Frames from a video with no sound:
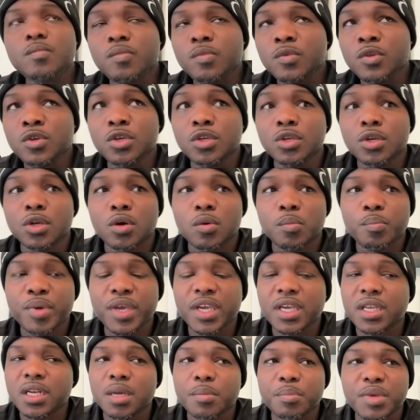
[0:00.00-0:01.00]
you know,
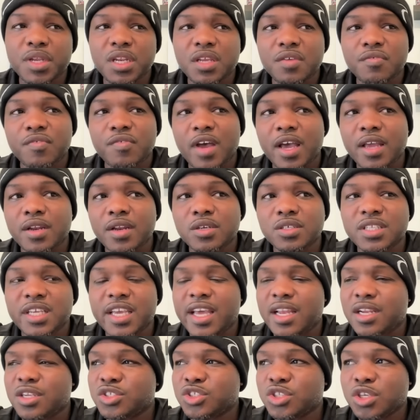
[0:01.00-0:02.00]
picking up any fighters. They
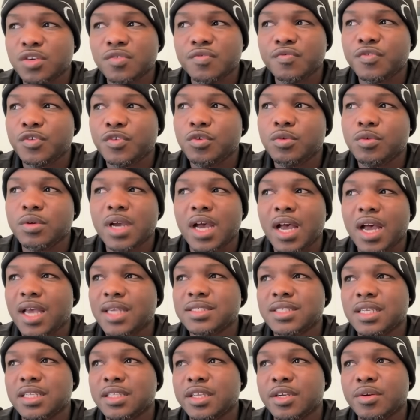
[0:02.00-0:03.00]
had a certain few
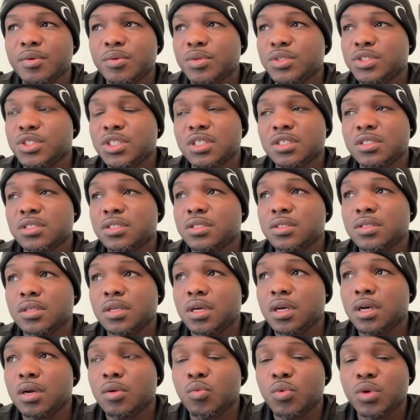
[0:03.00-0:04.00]
guys that they were just
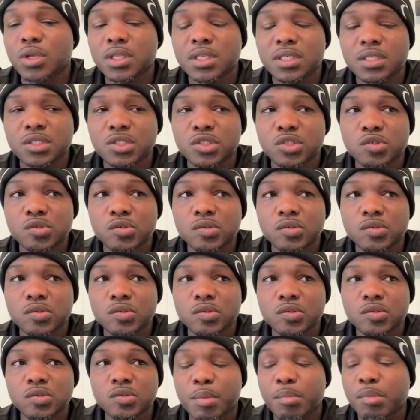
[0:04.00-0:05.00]
willing
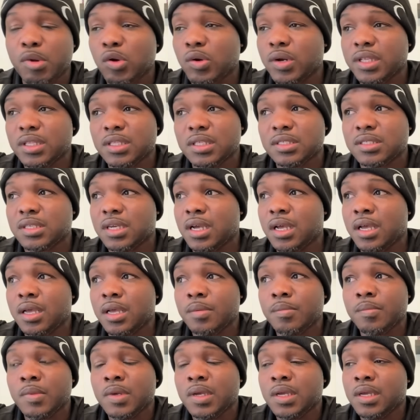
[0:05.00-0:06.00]
to promote at the
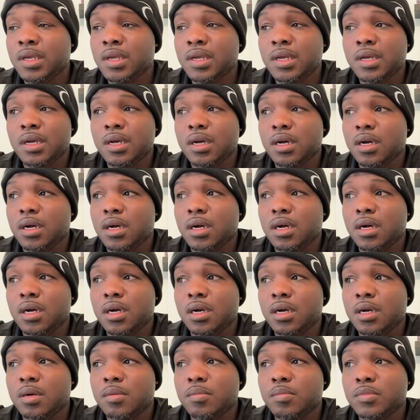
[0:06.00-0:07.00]
time.
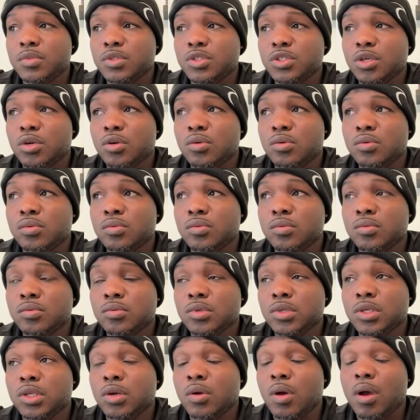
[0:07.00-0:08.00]
So
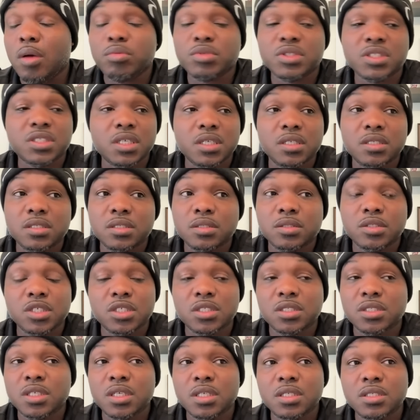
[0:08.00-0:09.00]
you know, I was
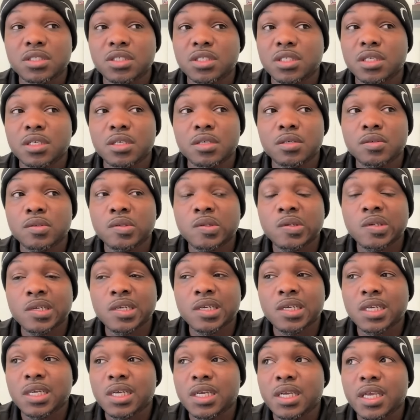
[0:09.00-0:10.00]
just sitting still,
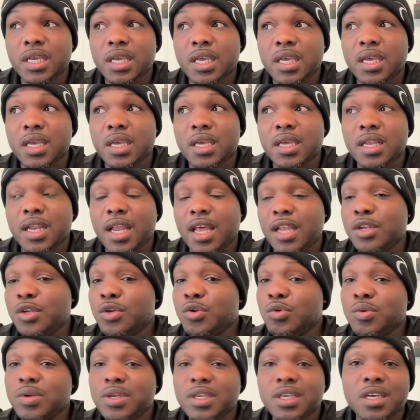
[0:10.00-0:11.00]
and I
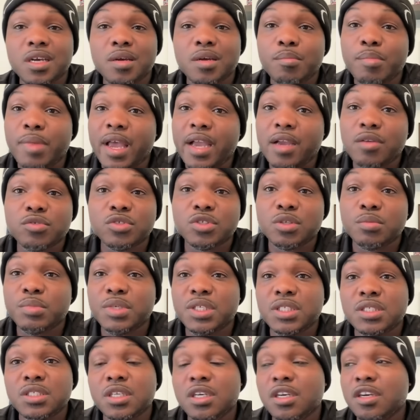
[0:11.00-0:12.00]
knew when to come back was gonna
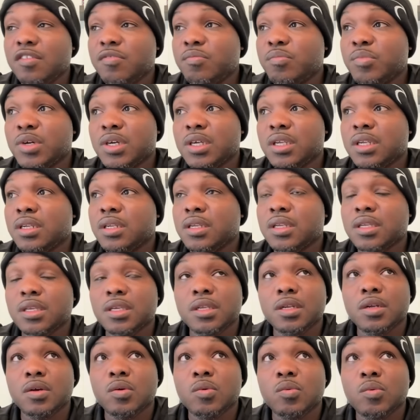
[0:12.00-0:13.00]
be tough. But
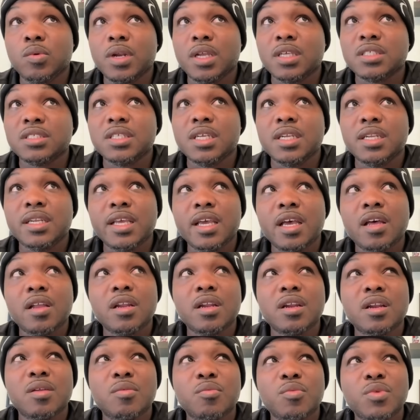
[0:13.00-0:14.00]
you know, when I sat down
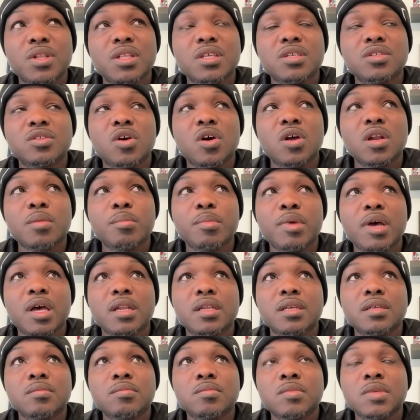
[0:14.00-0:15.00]
and I really thought about
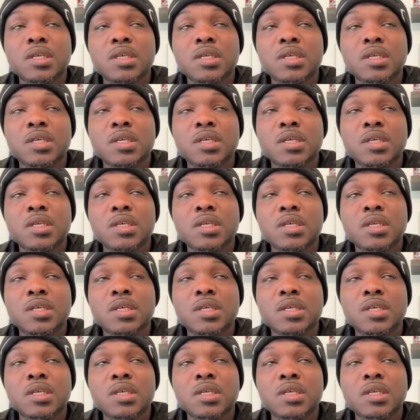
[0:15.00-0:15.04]
it,